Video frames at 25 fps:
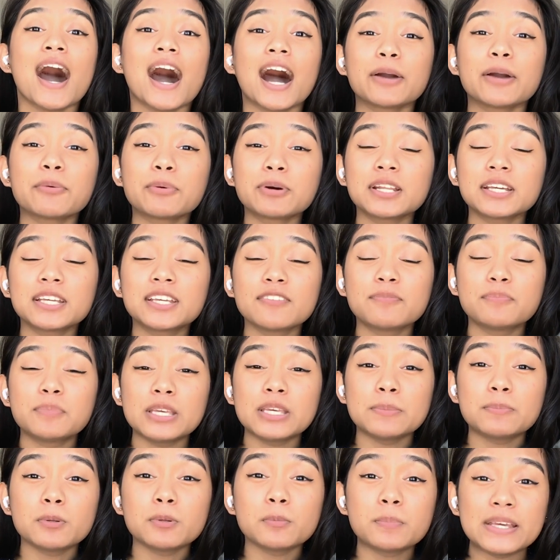I wanna give
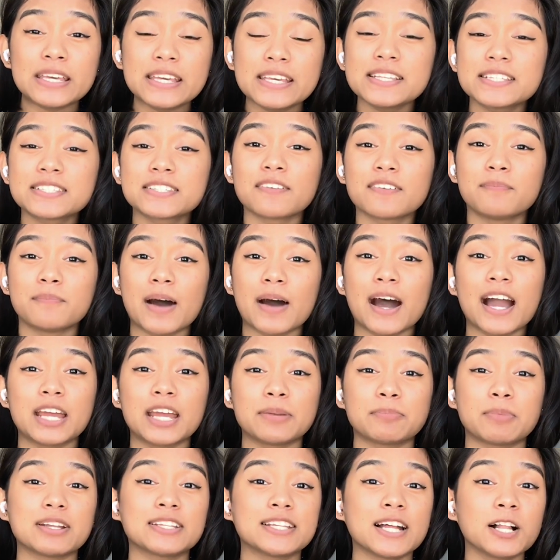people peace of
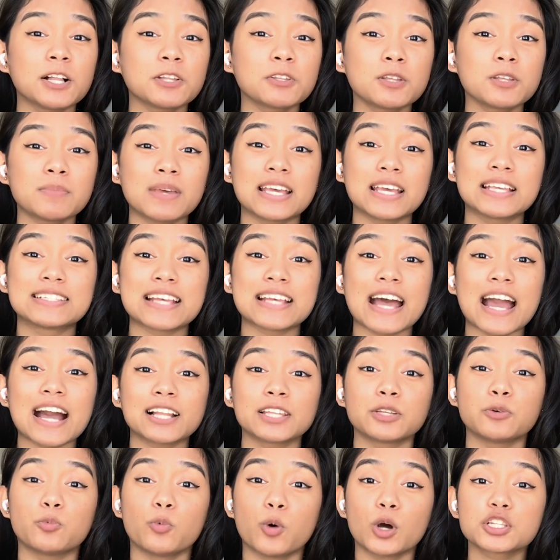mind by telling them
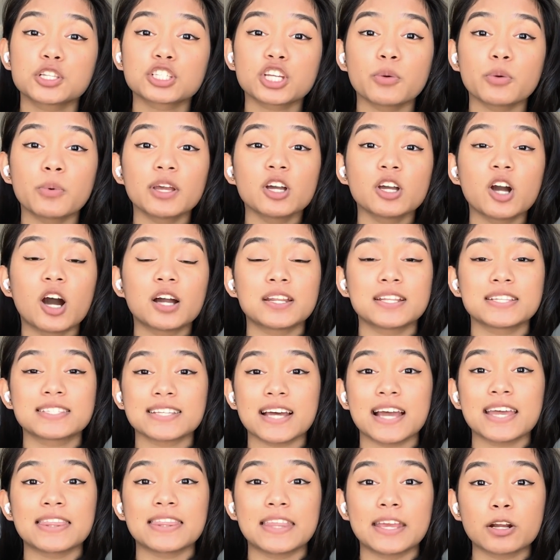exactly what's going on
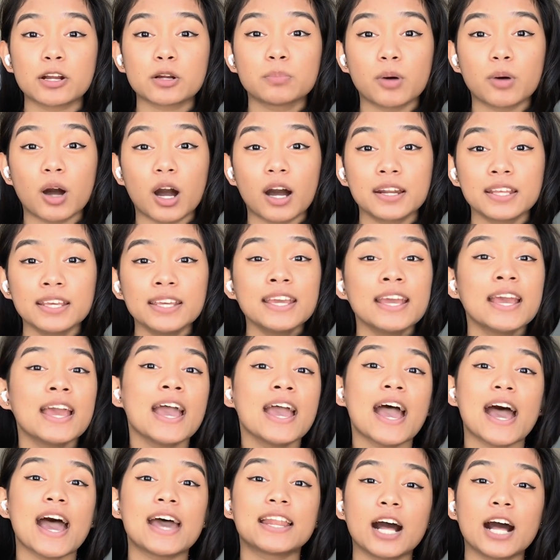inside their body
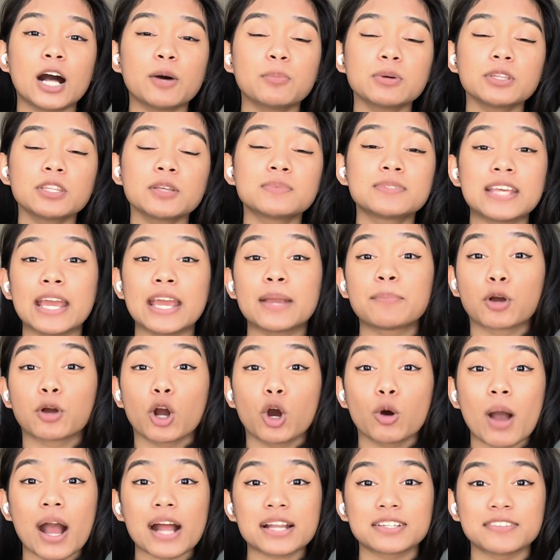and helping them take
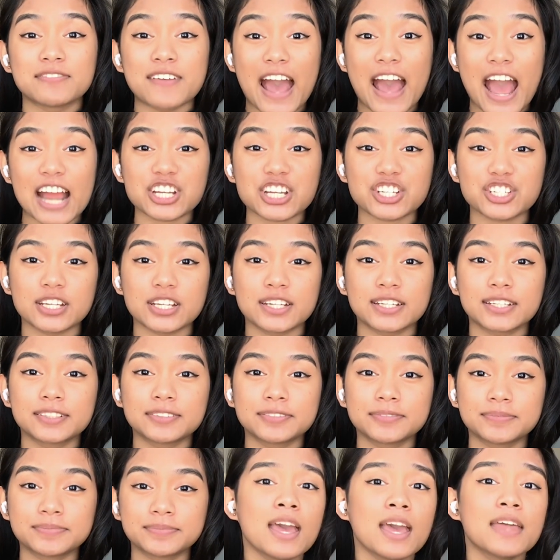proactive action.
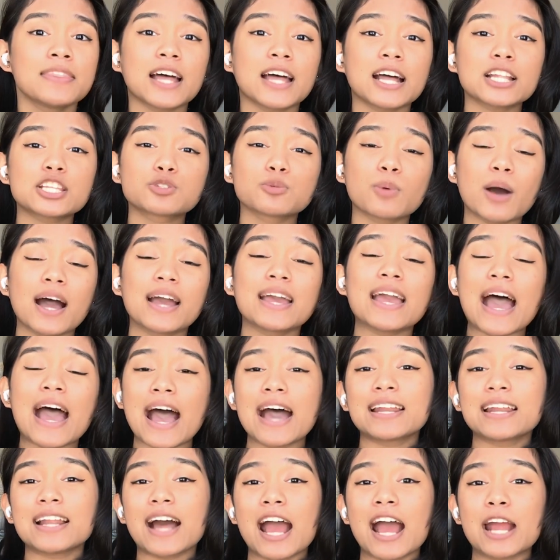That's why
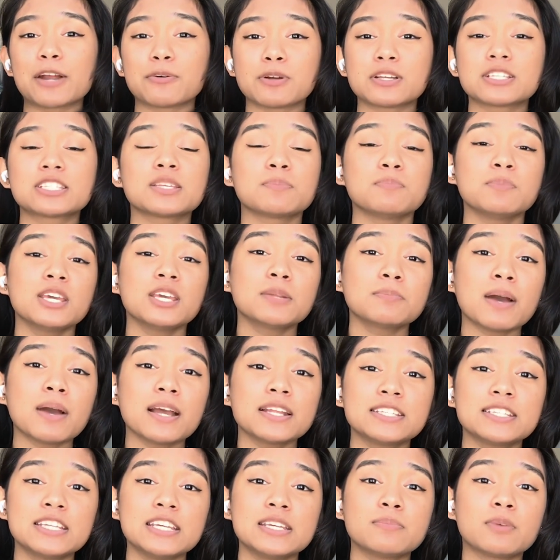at Iris, me and
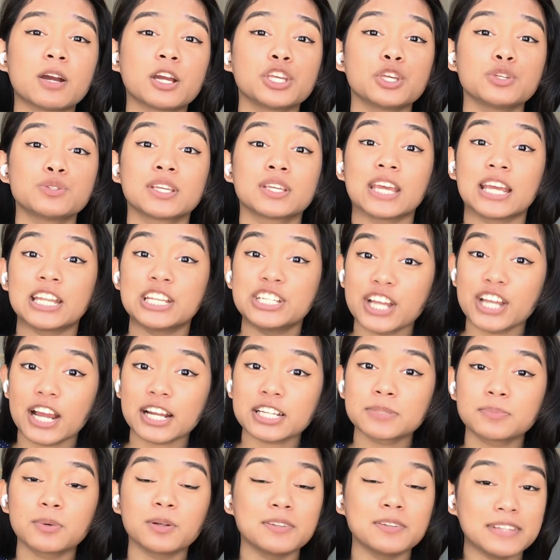my team are using
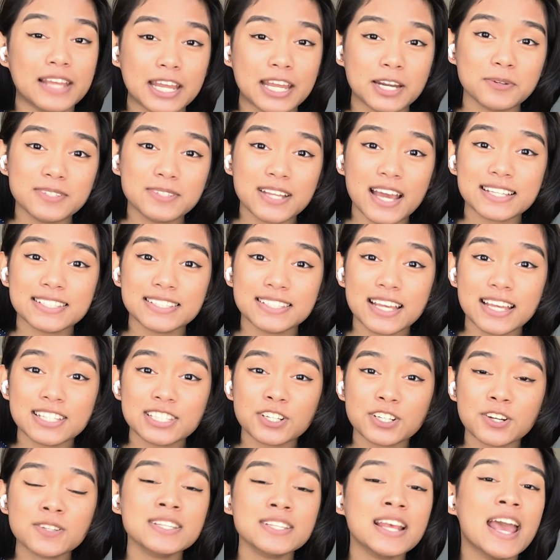injectable nanotech
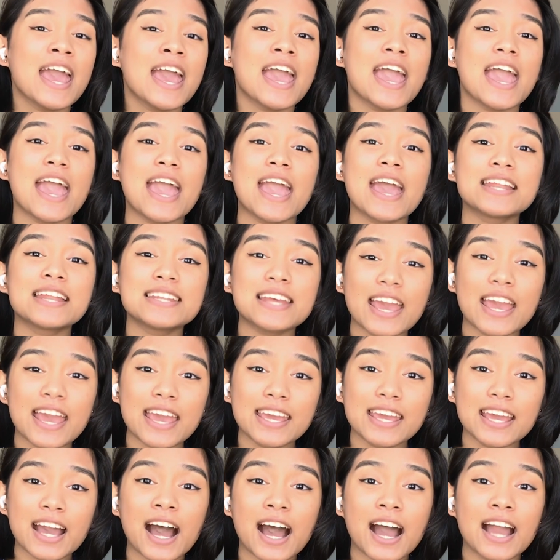sensors and
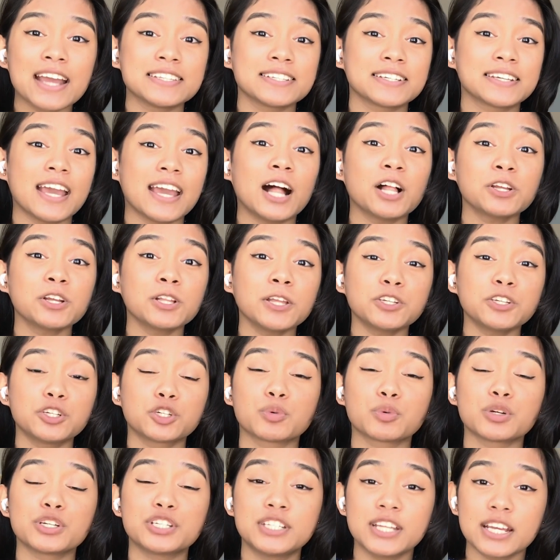AI to calculate
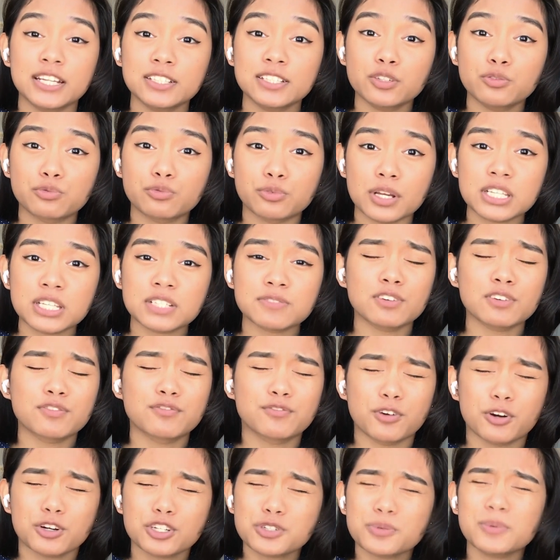your predicted risk for
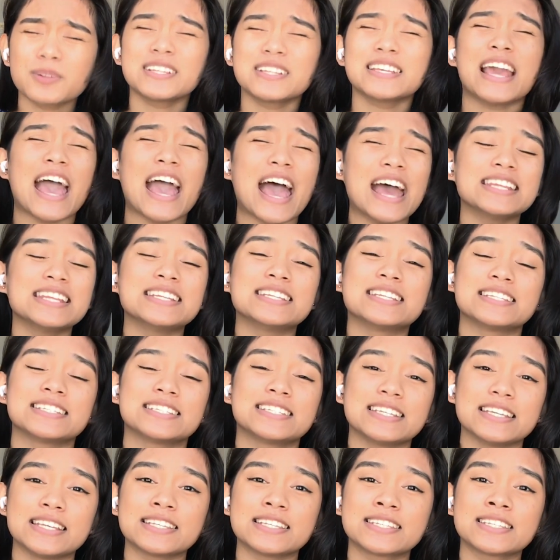virtually any
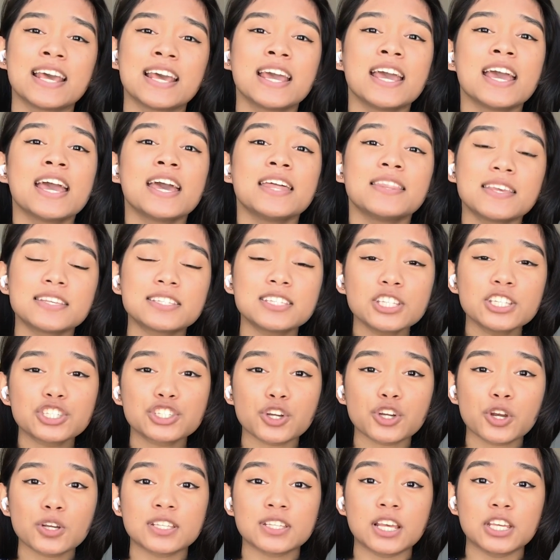disease. This
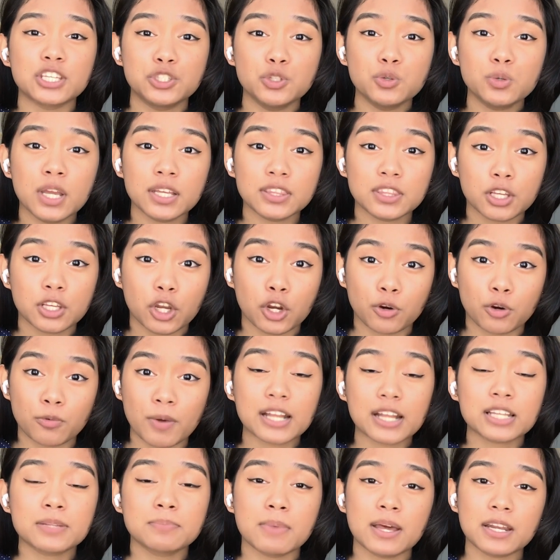ensures that you get the
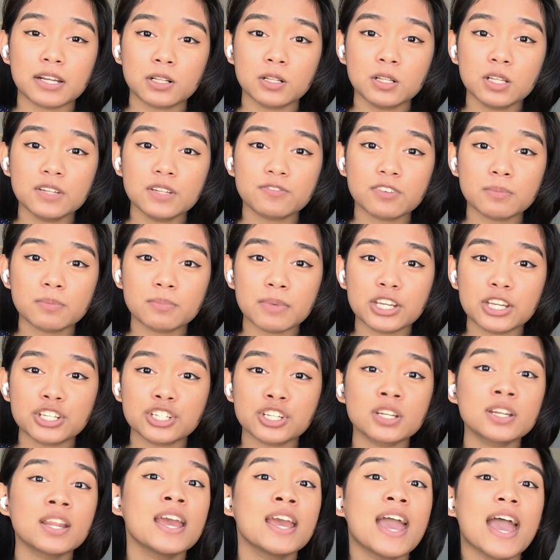correct medical
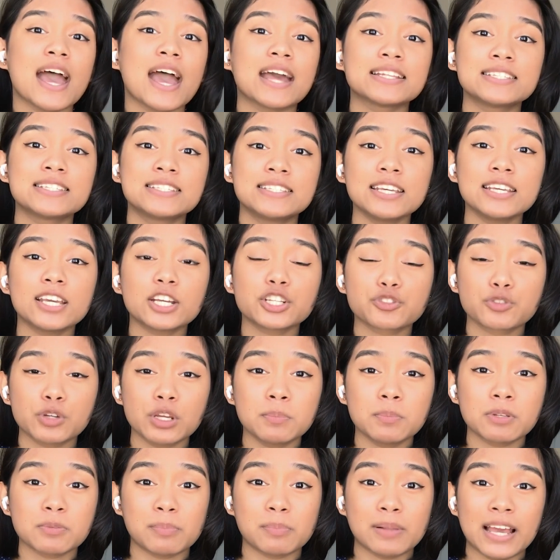information and seek a
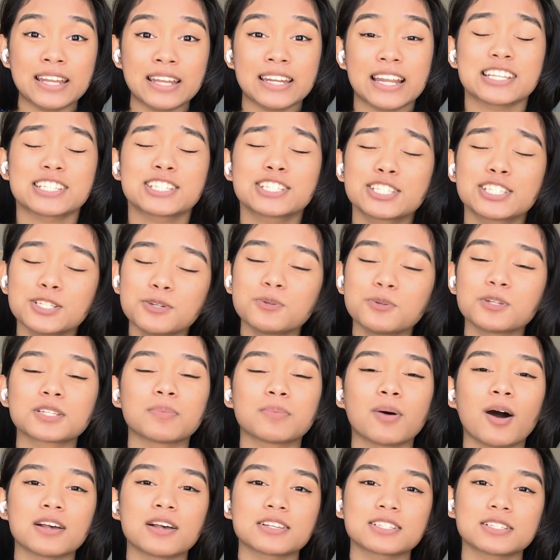treatment plan as soon
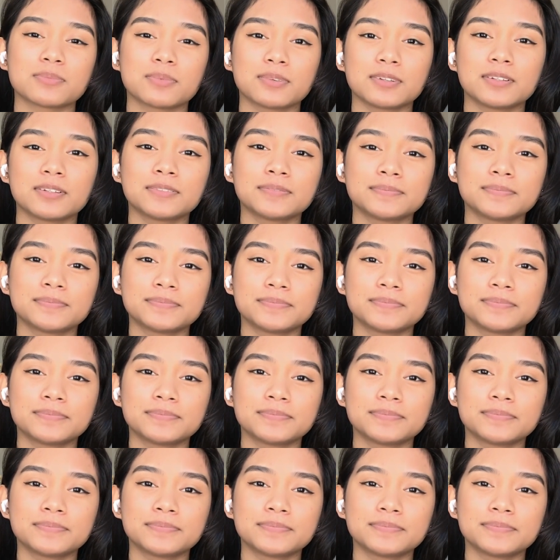as possible.